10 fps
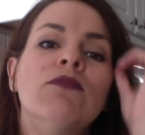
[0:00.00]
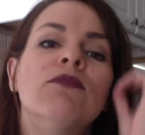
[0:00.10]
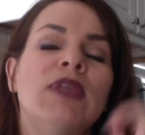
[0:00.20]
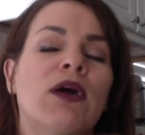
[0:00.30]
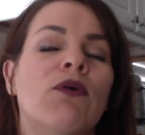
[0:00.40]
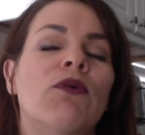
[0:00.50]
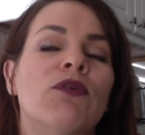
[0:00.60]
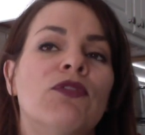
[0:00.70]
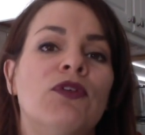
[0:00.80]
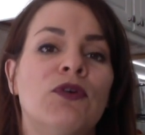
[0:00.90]
Now,
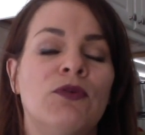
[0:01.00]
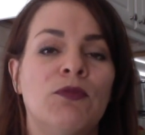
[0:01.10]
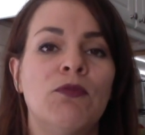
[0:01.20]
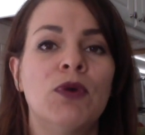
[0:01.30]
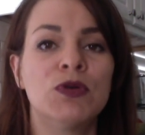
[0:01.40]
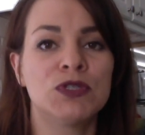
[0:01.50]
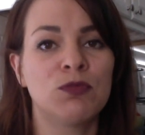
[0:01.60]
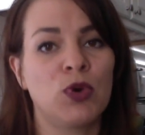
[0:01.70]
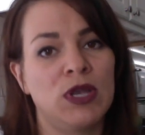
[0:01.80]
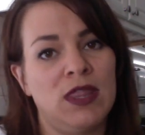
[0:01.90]
the most
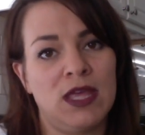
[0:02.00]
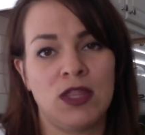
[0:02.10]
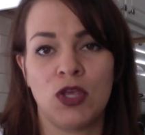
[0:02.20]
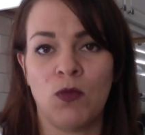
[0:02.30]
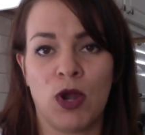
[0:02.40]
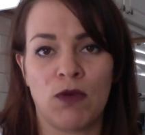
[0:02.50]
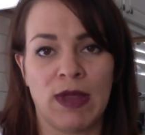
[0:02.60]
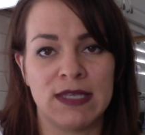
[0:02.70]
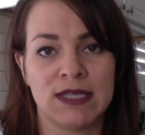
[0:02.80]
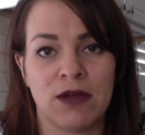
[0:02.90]
important thing that you want to
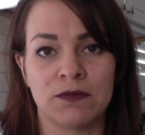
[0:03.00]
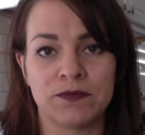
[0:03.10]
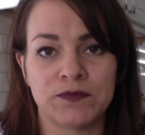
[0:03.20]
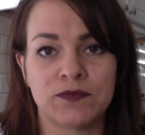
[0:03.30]
write down